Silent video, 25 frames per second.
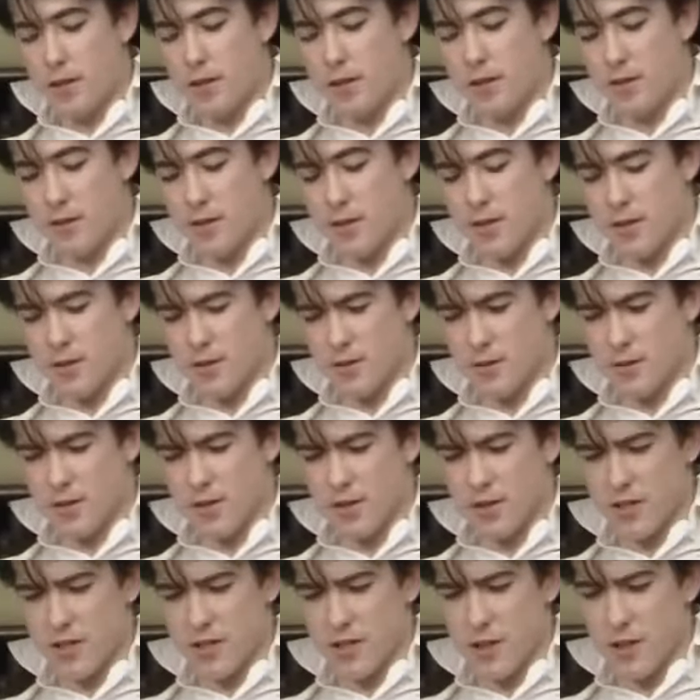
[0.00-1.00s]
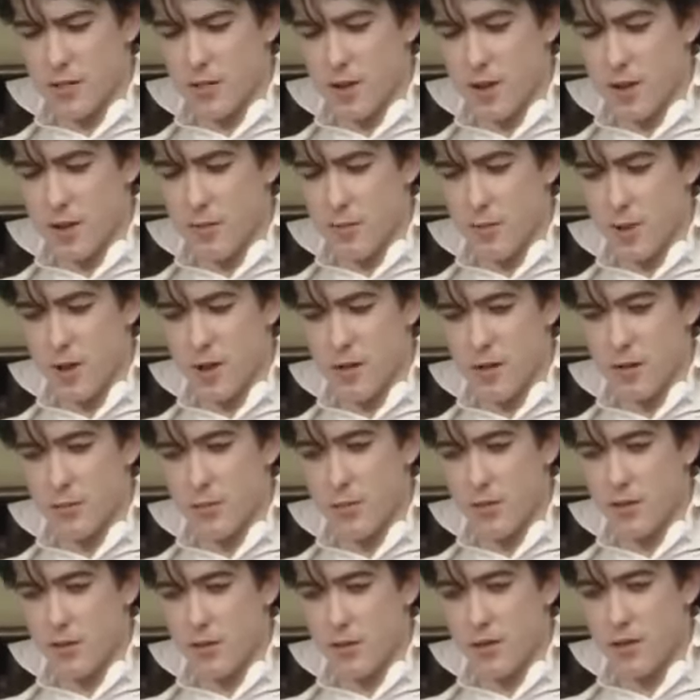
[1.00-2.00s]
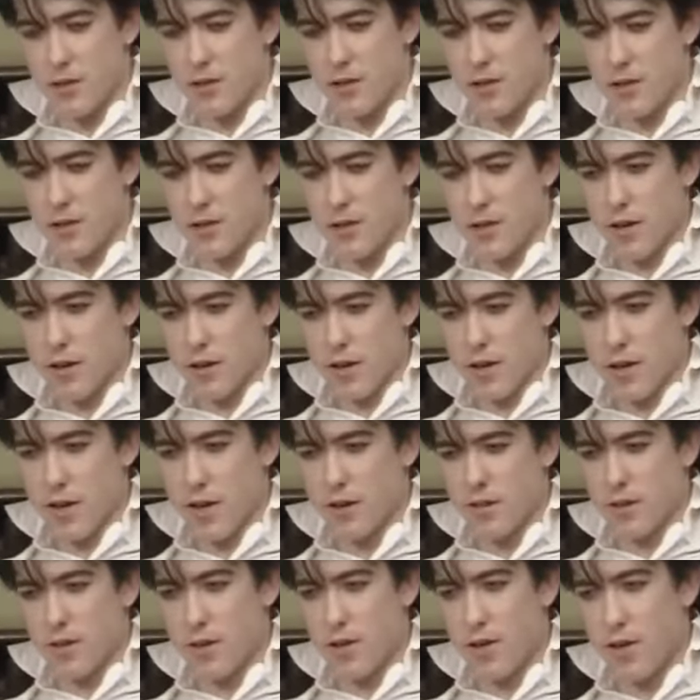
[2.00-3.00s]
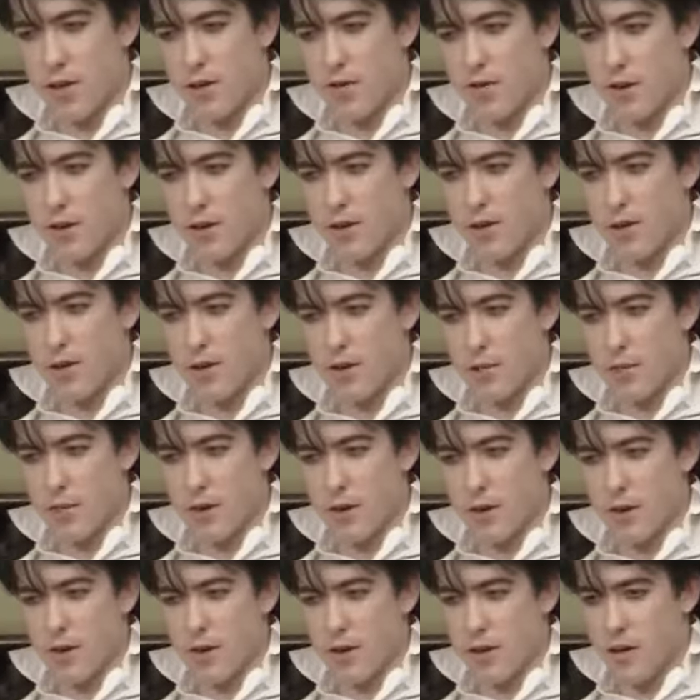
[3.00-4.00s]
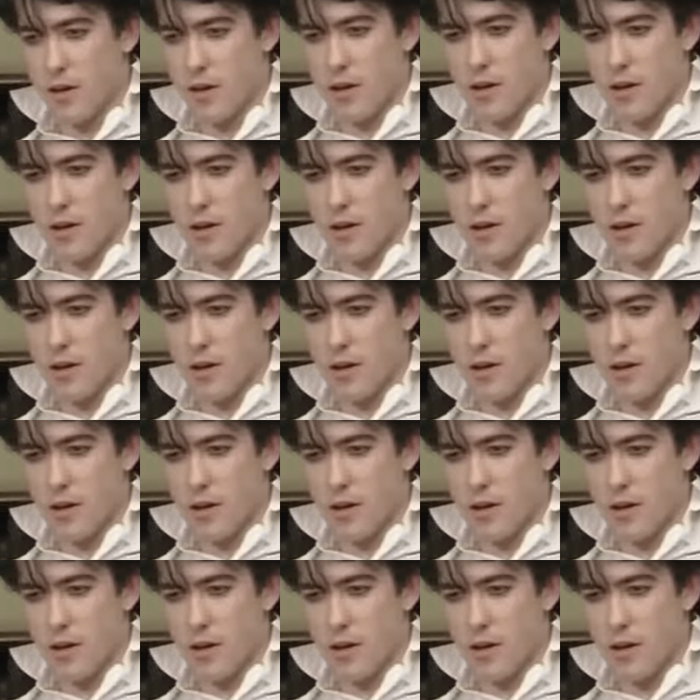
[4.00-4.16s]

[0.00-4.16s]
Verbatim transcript: There's, there's always a certain amount of pressure put on you to have a hit record, but